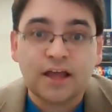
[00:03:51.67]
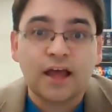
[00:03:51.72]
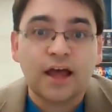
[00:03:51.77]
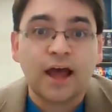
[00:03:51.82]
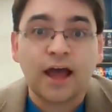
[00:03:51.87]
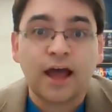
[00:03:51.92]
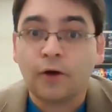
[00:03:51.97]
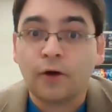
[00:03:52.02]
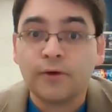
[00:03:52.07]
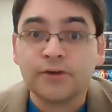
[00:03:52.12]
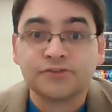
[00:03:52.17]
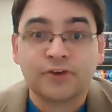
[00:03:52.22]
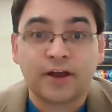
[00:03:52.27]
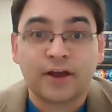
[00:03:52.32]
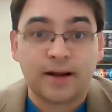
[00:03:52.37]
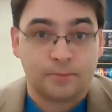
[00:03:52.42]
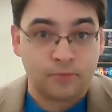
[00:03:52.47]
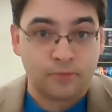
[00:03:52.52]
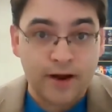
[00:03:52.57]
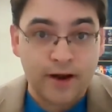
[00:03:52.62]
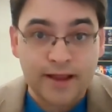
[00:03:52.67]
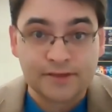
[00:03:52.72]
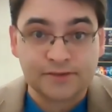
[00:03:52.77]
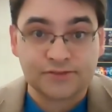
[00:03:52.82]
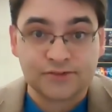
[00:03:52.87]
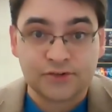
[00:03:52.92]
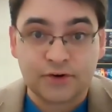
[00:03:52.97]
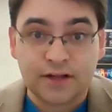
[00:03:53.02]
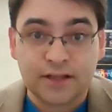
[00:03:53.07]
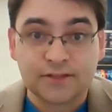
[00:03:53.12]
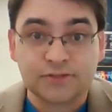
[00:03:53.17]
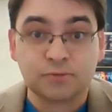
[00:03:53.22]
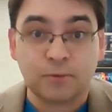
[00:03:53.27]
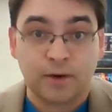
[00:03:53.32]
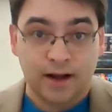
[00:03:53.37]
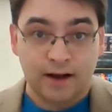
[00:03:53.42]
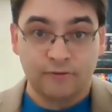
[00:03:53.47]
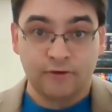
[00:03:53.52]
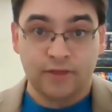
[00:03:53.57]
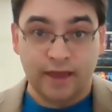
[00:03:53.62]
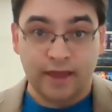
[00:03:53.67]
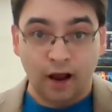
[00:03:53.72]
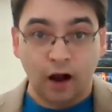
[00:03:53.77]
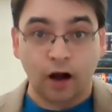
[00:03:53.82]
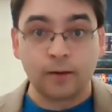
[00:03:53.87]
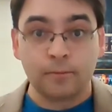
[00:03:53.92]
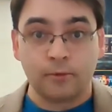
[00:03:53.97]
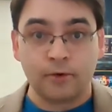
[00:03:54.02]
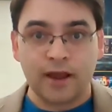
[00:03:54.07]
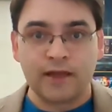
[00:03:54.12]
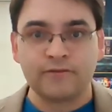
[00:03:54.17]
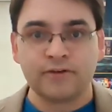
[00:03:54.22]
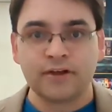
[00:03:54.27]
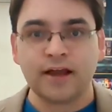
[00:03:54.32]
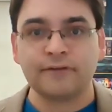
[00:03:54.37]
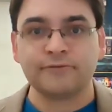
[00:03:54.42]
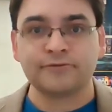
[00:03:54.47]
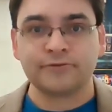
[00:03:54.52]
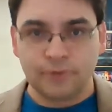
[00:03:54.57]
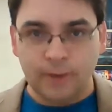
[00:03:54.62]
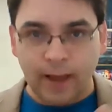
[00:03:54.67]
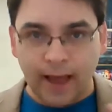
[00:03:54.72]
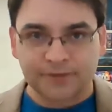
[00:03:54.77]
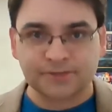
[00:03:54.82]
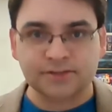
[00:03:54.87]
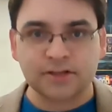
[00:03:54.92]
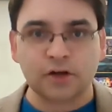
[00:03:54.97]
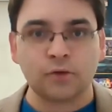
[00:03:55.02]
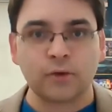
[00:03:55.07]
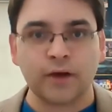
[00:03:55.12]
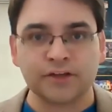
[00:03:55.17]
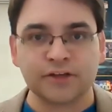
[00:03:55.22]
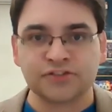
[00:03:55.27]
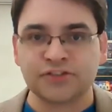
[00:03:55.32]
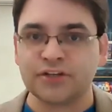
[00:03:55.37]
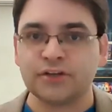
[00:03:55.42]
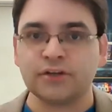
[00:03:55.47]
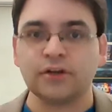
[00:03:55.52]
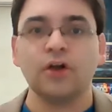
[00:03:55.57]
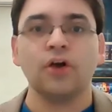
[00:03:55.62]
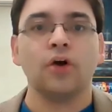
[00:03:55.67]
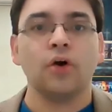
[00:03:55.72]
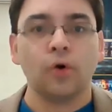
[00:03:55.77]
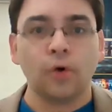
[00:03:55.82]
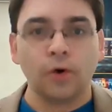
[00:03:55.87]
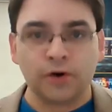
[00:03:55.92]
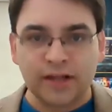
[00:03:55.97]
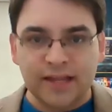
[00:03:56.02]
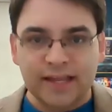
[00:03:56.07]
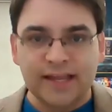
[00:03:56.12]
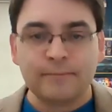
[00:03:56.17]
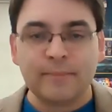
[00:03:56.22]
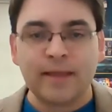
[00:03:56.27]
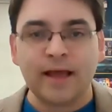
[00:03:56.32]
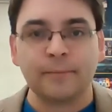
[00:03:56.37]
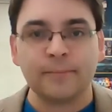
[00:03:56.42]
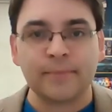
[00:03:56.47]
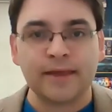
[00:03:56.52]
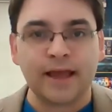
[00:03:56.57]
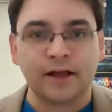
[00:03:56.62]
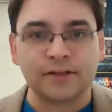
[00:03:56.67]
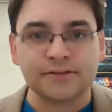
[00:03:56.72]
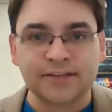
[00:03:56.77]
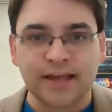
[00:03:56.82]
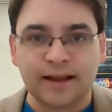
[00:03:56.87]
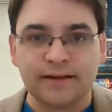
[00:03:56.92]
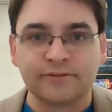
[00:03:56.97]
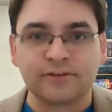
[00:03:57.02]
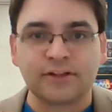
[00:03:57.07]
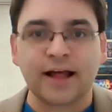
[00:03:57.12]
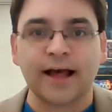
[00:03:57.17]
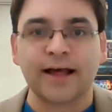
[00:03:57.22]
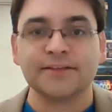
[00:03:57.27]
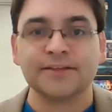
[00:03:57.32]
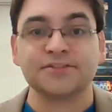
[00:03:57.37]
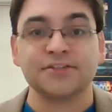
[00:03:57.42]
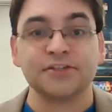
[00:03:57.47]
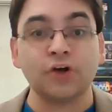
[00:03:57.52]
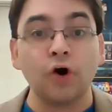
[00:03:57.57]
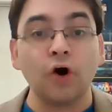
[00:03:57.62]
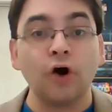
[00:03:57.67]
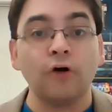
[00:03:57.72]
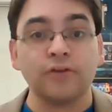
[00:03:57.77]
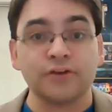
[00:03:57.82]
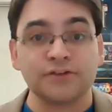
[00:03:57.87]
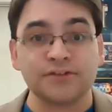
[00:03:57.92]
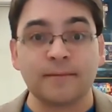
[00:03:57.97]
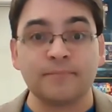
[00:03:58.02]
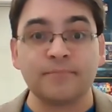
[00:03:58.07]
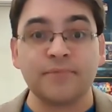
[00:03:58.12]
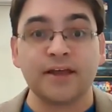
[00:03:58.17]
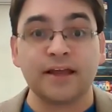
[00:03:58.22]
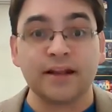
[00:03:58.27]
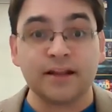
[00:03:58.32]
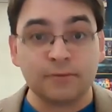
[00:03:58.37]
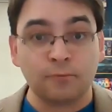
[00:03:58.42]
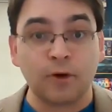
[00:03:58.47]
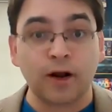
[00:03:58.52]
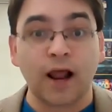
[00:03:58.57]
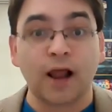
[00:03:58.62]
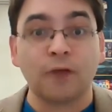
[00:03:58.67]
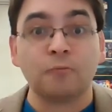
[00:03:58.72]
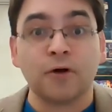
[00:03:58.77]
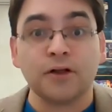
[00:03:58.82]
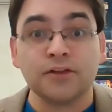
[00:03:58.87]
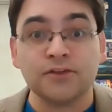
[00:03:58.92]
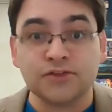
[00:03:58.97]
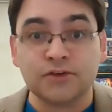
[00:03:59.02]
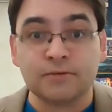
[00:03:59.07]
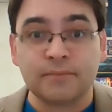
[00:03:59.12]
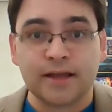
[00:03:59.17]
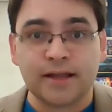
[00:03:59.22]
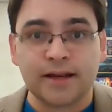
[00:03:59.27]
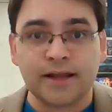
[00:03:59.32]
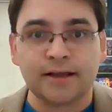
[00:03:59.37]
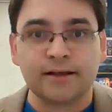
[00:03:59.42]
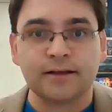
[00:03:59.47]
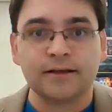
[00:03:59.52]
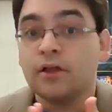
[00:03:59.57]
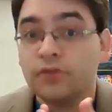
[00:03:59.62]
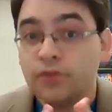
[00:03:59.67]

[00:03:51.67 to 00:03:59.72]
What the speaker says: I always try to praise students whenever they are brave enough to ask a question or to email me outside of class to go over something in a one-on-one Zoom meeting.